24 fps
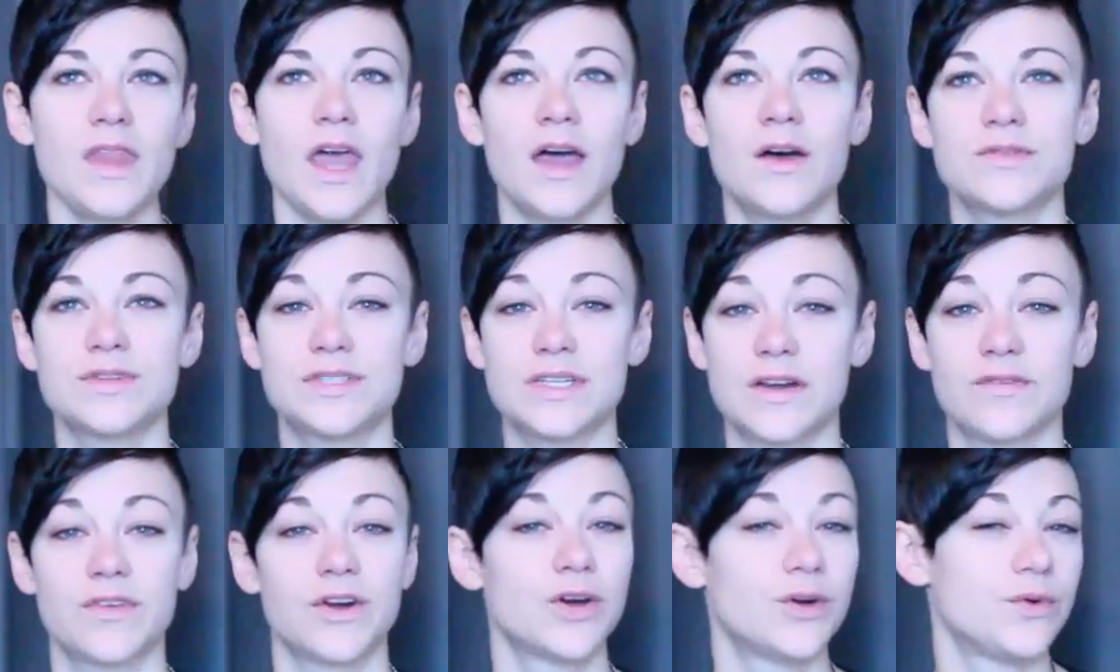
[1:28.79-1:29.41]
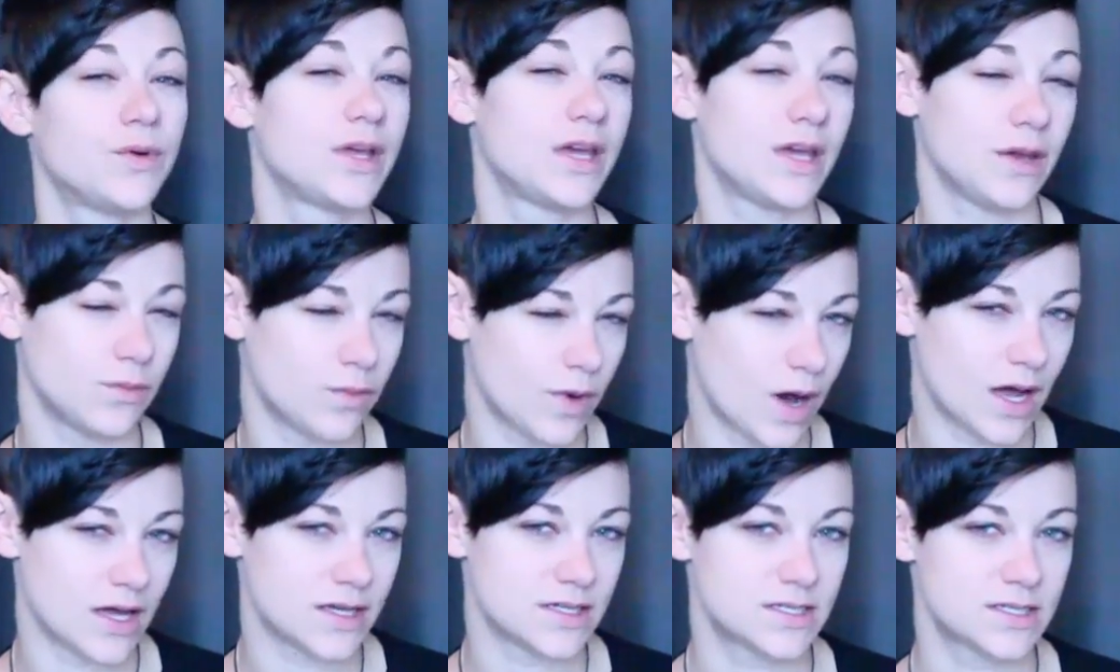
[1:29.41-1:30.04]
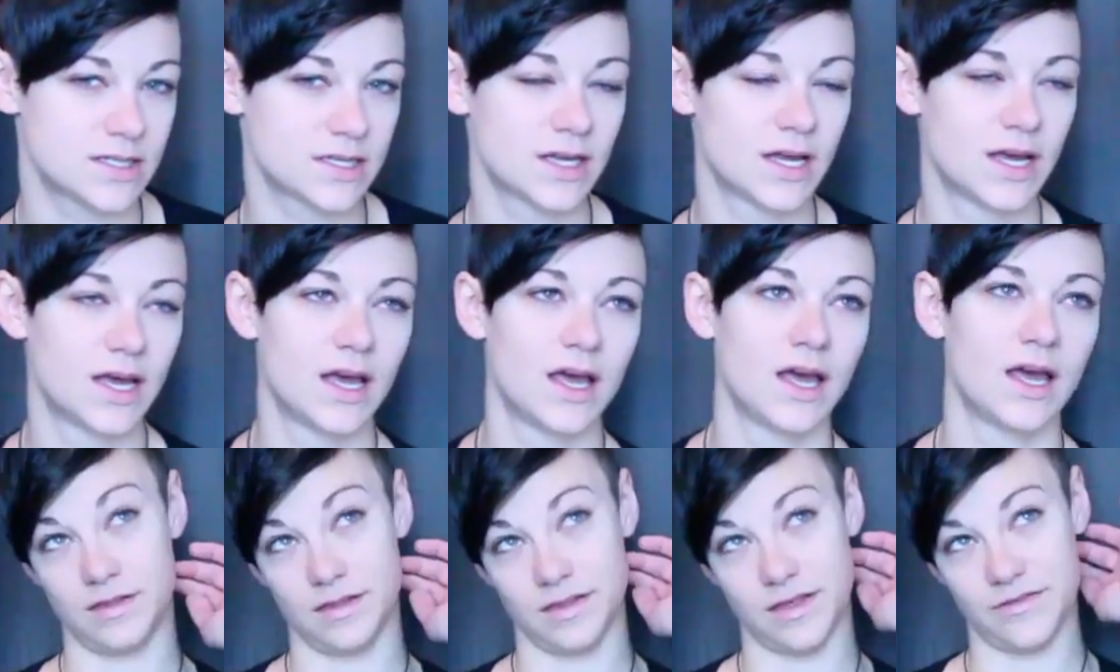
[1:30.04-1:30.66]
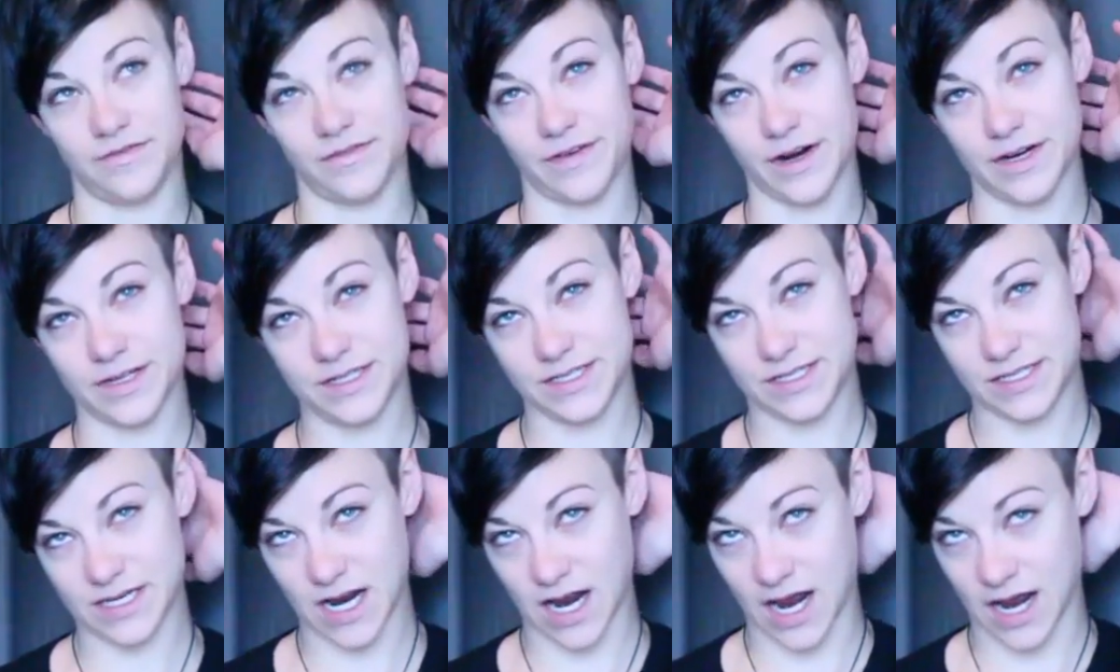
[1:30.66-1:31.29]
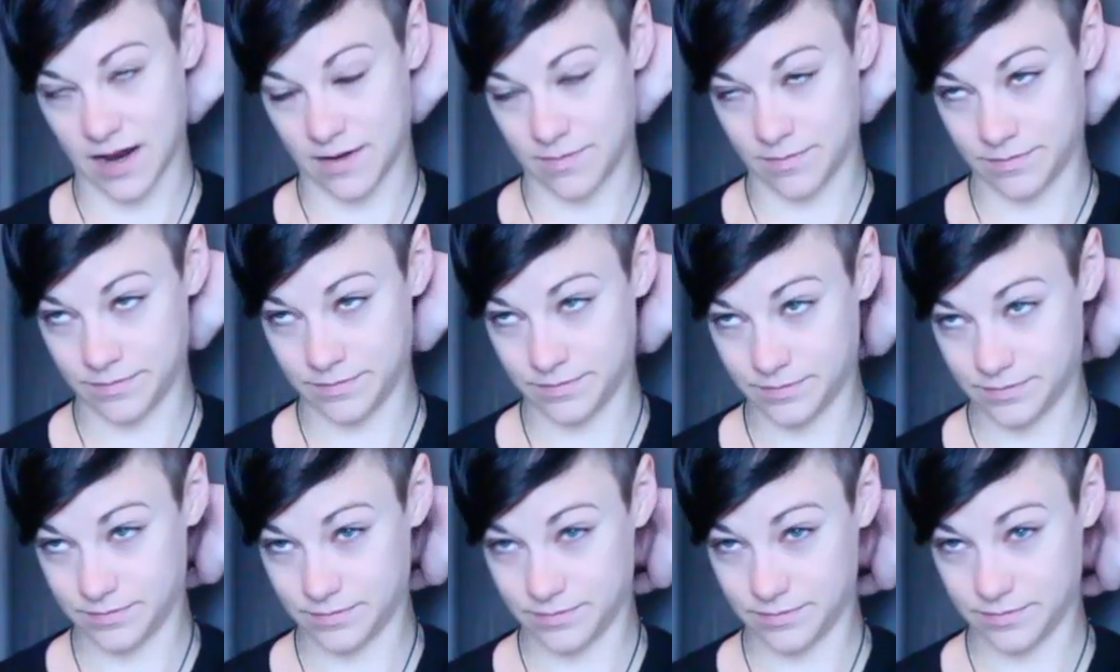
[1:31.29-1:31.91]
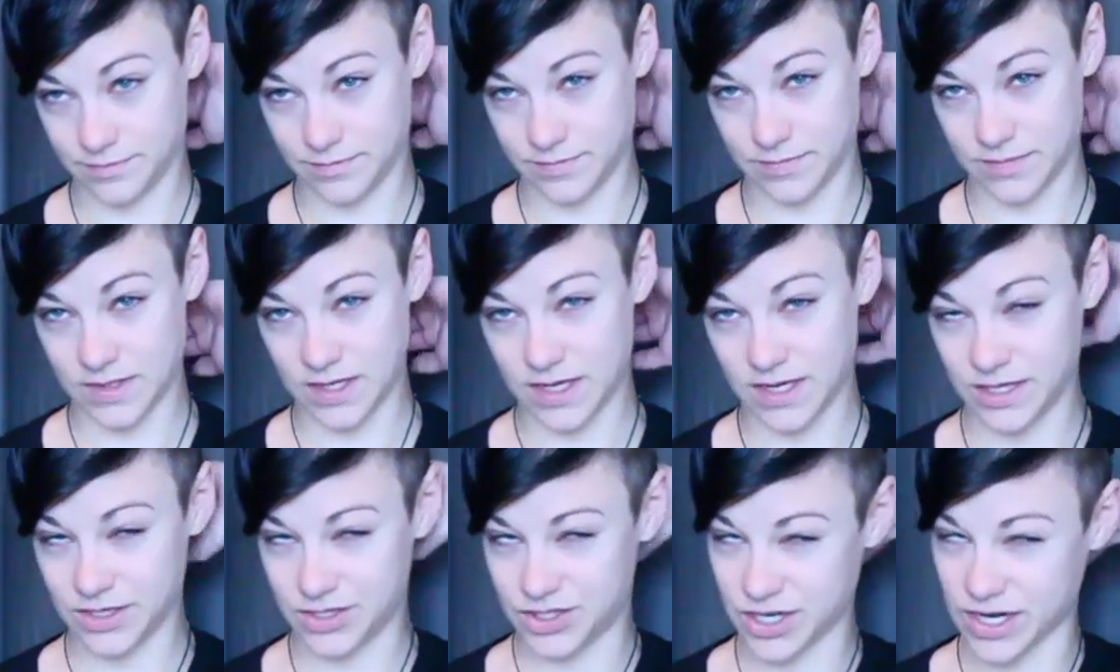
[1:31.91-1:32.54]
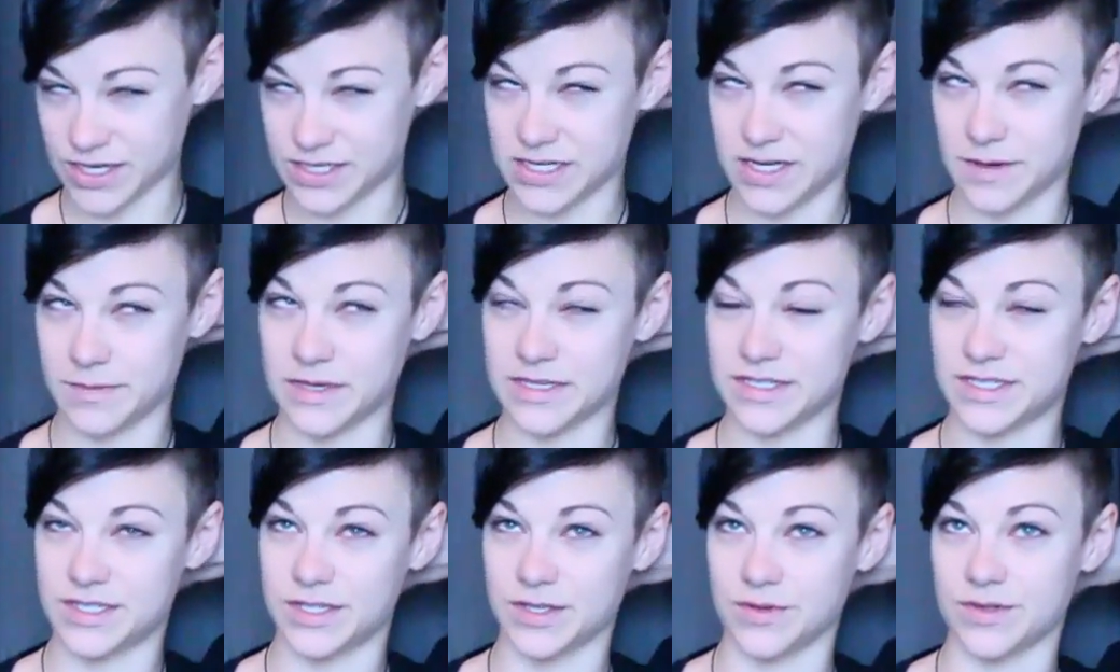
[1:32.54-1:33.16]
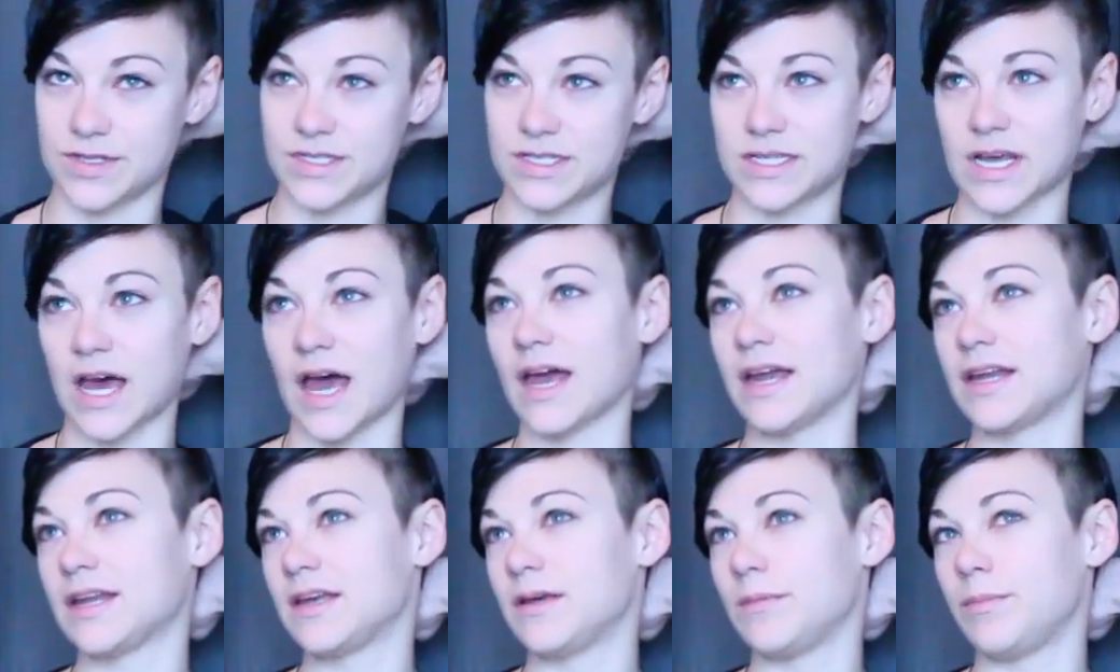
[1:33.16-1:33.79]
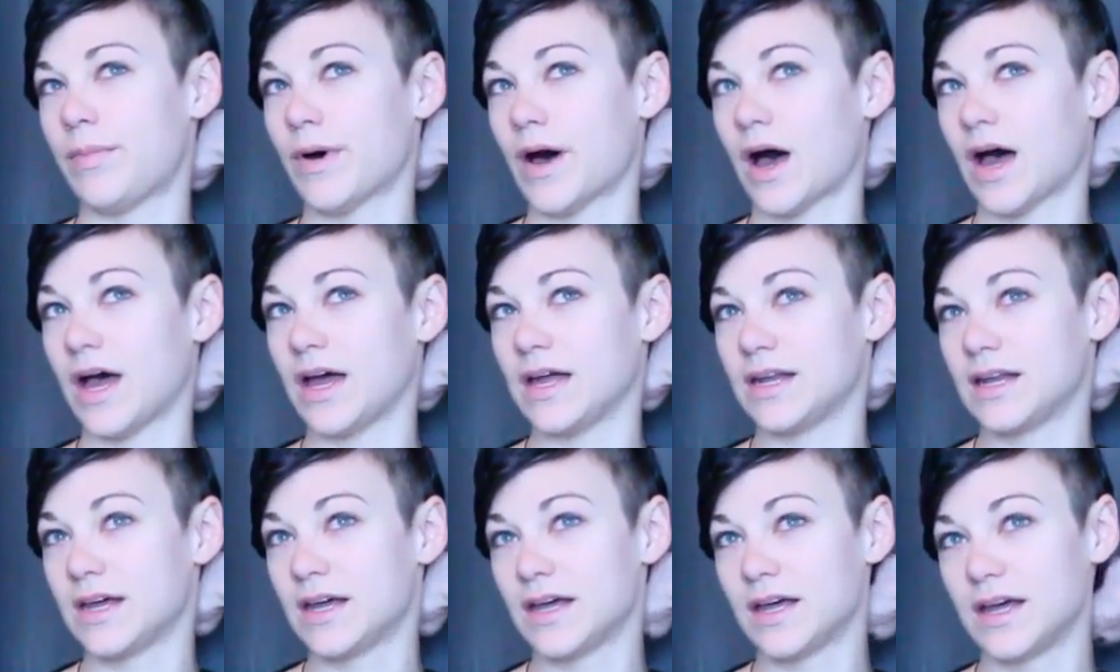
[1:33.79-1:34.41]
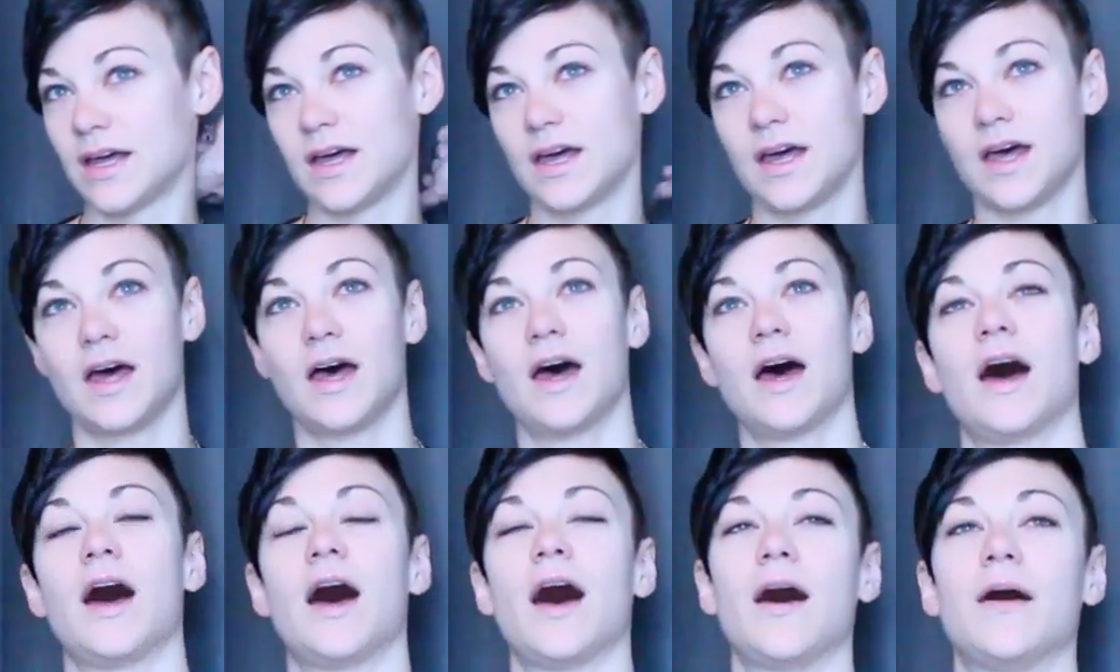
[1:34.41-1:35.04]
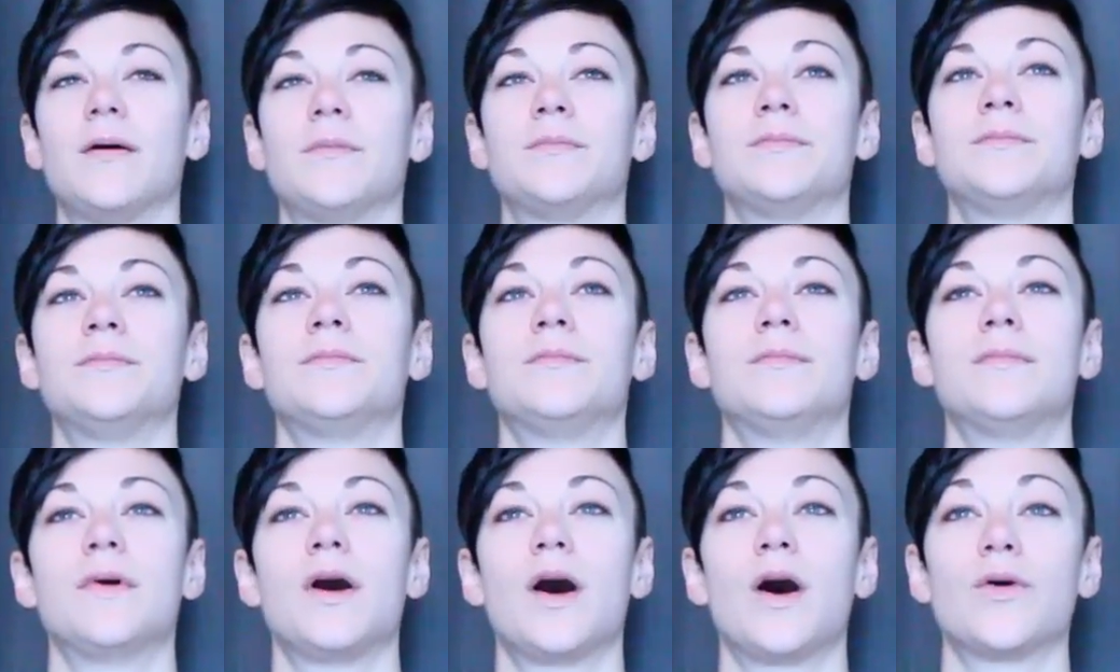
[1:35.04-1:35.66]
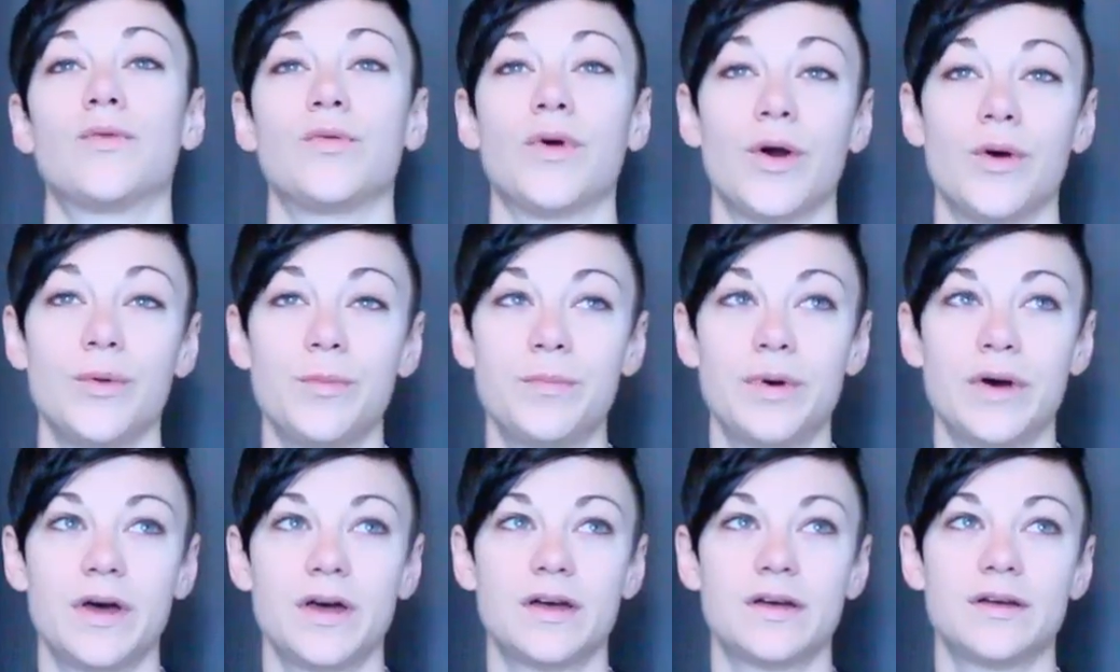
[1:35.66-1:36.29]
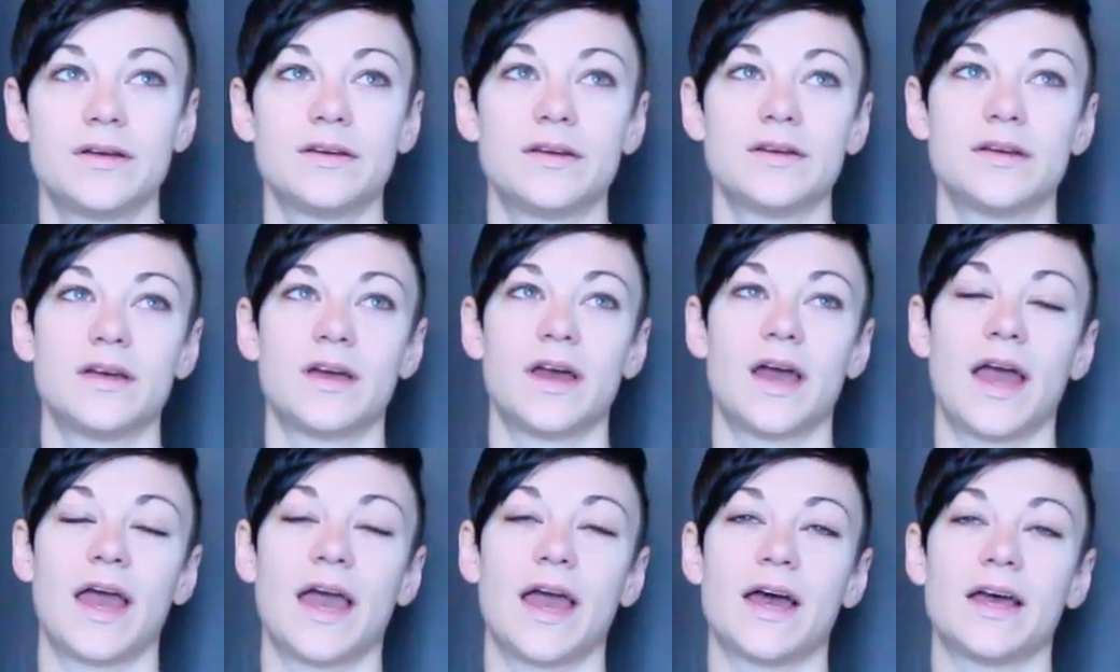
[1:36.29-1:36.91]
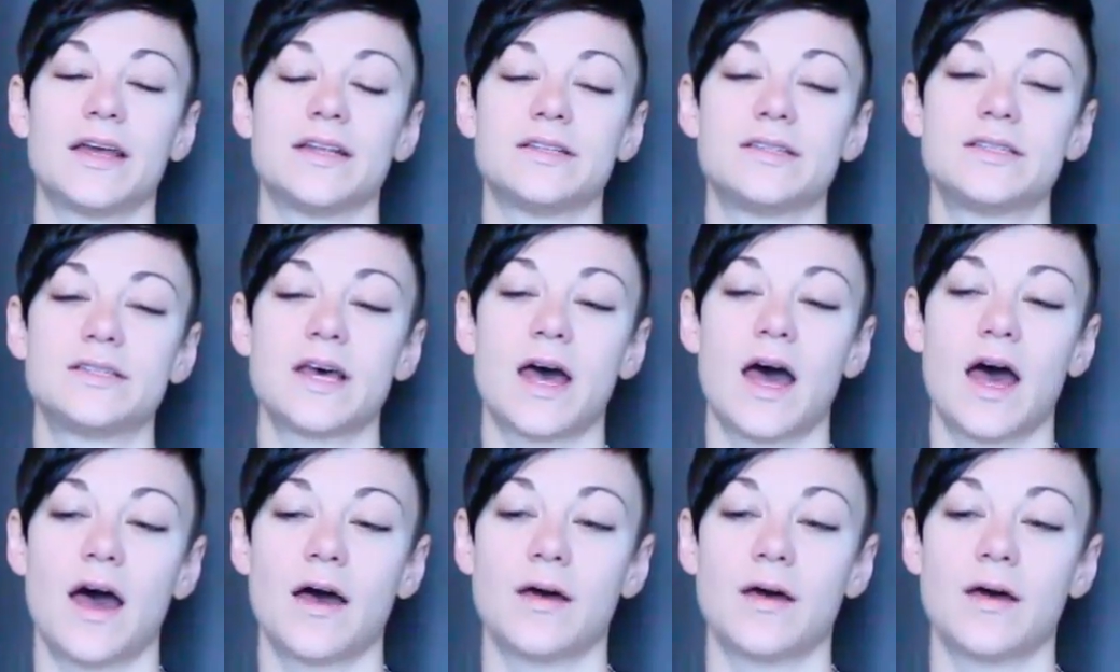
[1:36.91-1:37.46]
It was never who he was. The first time he tried to commit suicide, he bought a rope, and